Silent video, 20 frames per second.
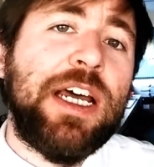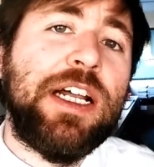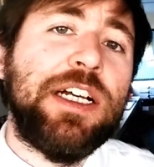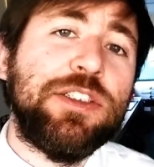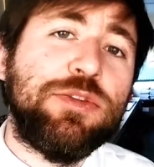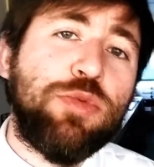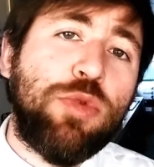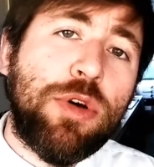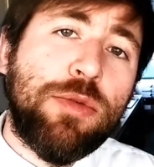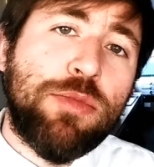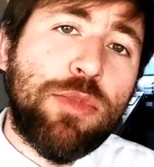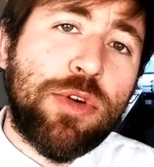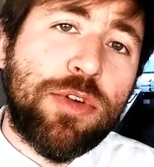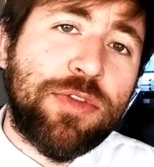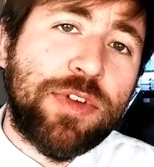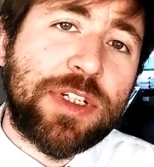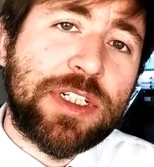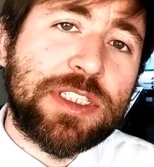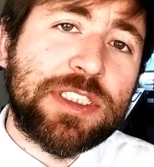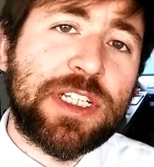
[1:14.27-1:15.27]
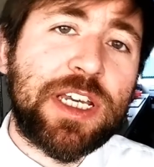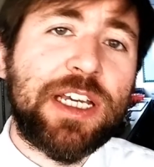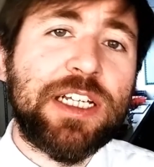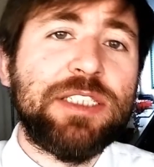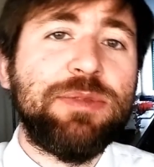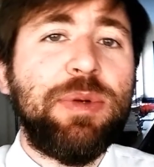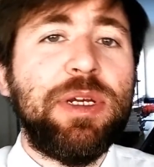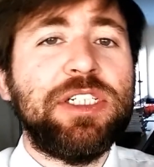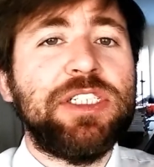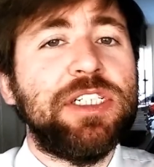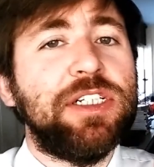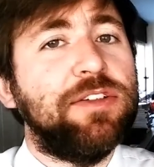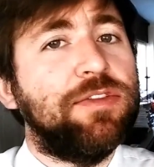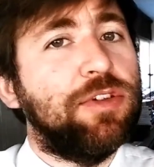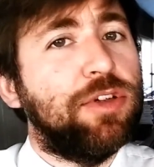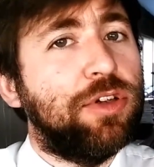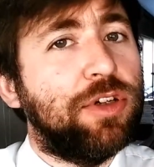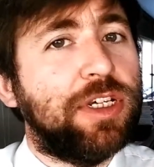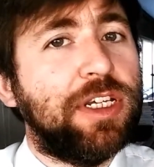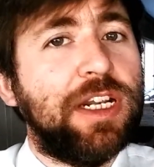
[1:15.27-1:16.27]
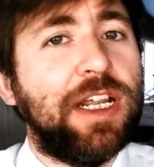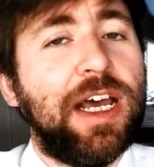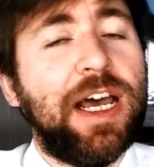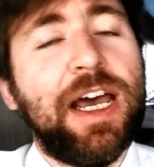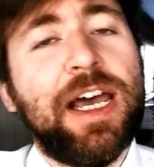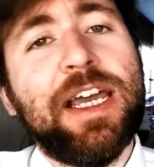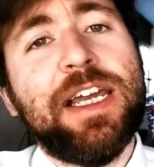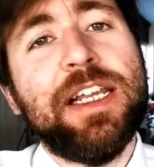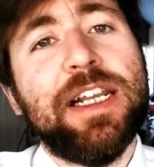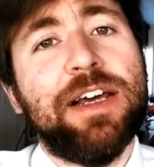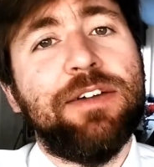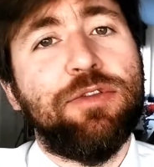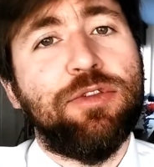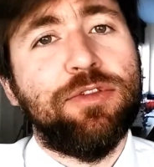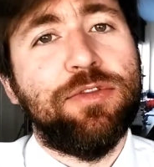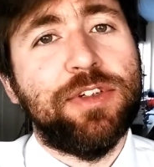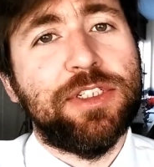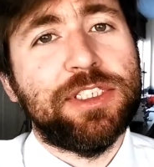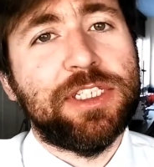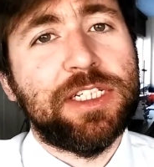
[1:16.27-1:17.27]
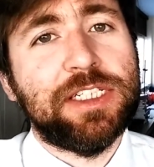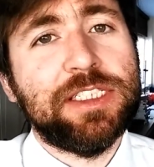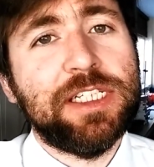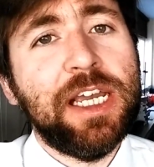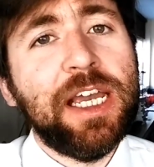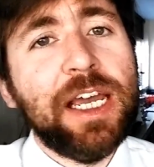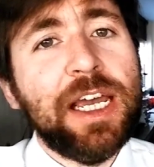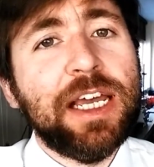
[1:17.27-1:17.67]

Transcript: As one more thing to say, especially if you're looking at A-level physics,